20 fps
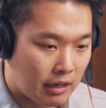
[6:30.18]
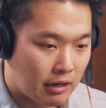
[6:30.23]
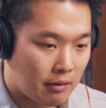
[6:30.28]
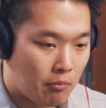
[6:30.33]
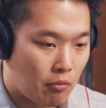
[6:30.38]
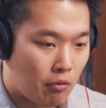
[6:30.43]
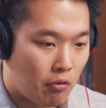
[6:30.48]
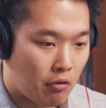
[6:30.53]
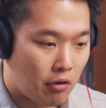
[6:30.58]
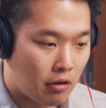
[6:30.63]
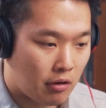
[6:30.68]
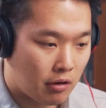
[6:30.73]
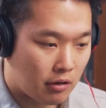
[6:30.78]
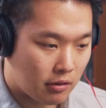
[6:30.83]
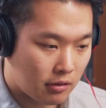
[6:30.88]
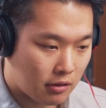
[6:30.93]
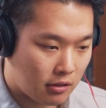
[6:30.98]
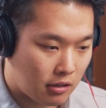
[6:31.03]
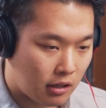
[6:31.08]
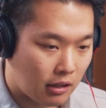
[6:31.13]
in a
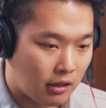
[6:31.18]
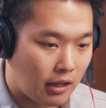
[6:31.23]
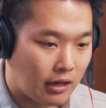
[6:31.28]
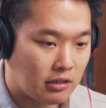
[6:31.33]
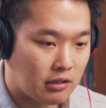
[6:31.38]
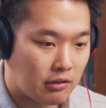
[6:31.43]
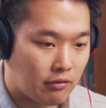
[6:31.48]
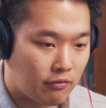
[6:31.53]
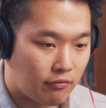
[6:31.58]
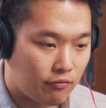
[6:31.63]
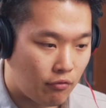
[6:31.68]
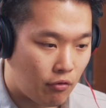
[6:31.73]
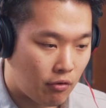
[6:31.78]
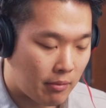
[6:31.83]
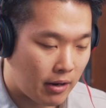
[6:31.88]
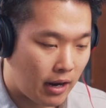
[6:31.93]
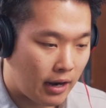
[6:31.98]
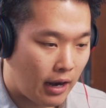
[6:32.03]
more collective form.